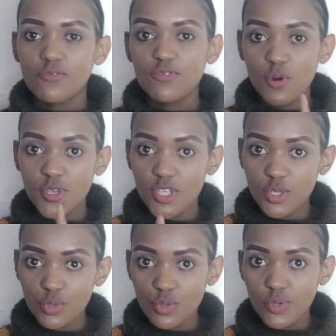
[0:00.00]
For
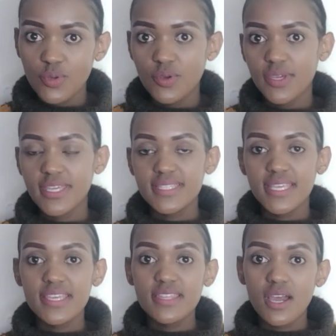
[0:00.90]
you, it's
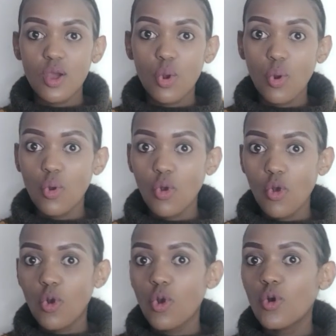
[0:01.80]
either o
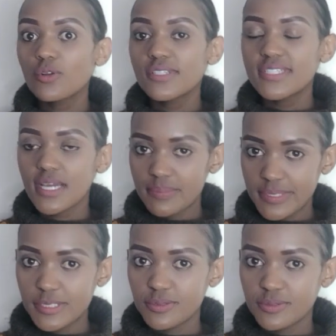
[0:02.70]
or
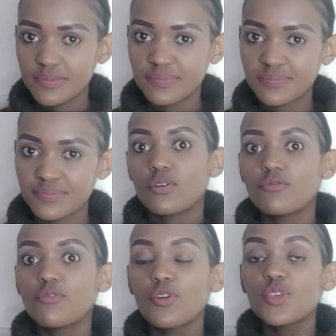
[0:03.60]
w.
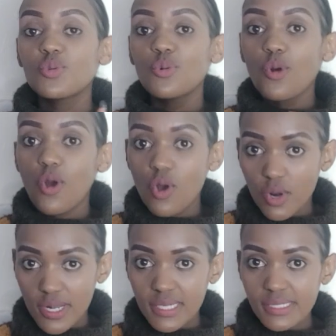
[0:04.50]
For you
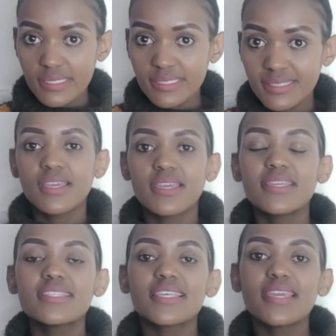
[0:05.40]
all,
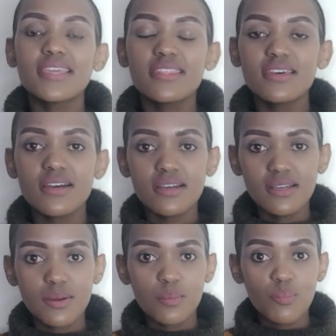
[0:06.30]
it's either
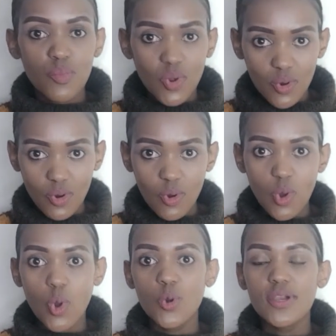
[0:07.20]
mo
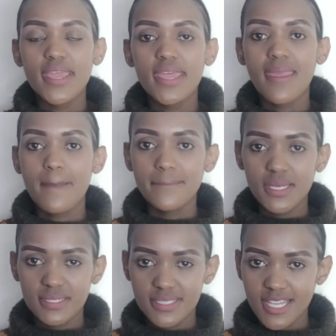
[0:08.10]
or
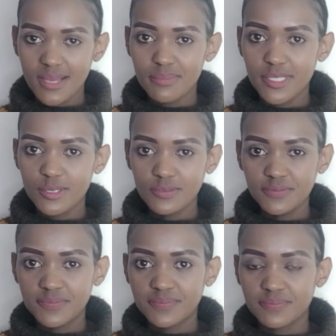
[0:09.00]
mw.
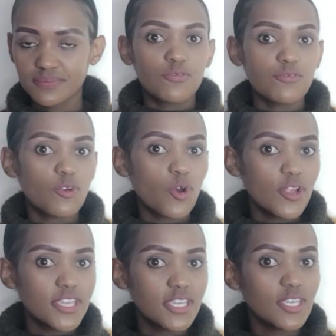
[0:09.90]

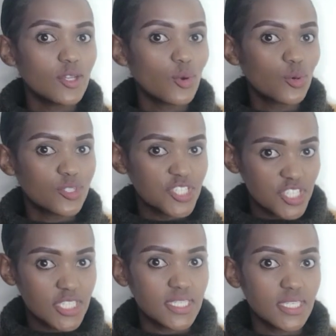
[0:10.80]
For he or
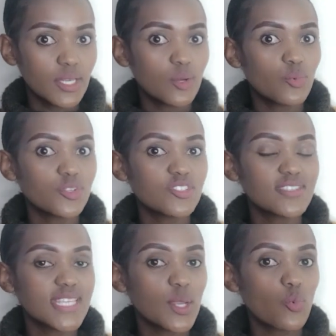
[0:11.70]
she, which you
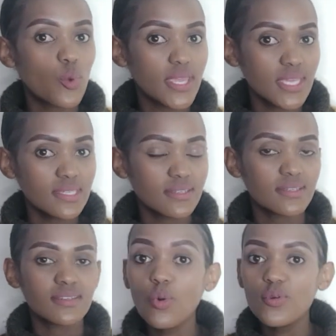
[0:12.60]
say we,
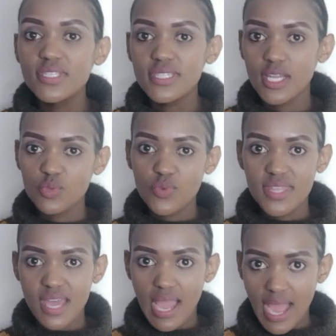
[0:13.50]
always start
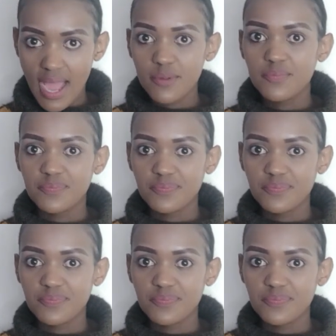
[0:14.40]
with a.